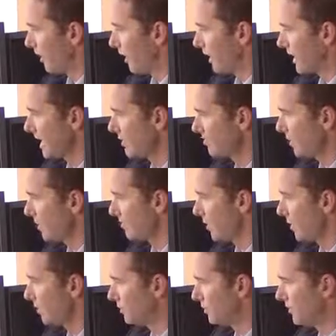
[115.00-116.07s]
hip
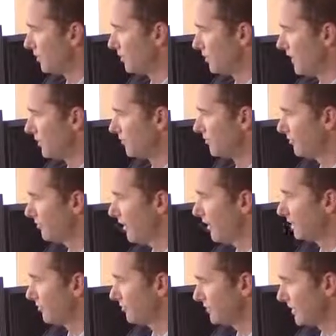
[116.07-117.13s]
component that would then
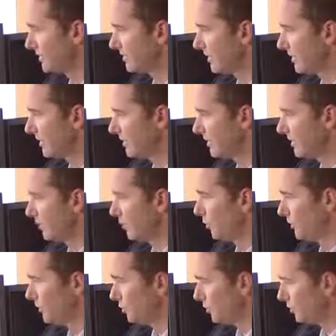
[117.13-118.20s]
finally fit in,
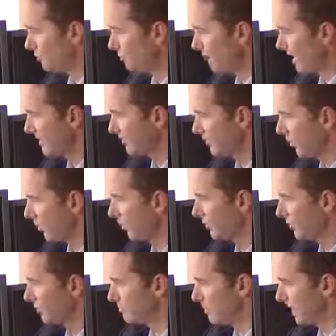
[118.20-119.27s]
which would rest on
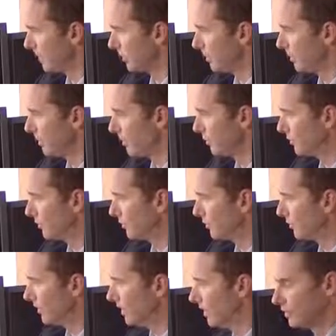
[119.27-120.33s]
these metal components
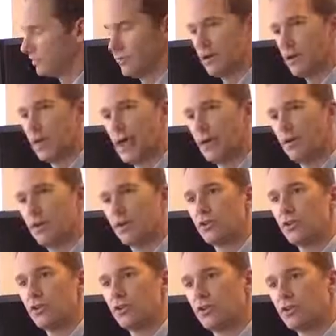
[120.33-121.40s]
to allow a
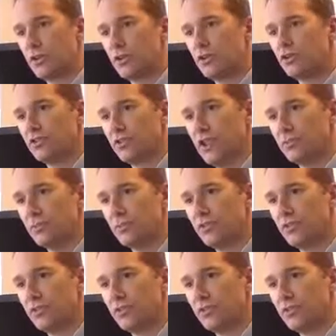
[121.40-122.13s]
good, solid, stable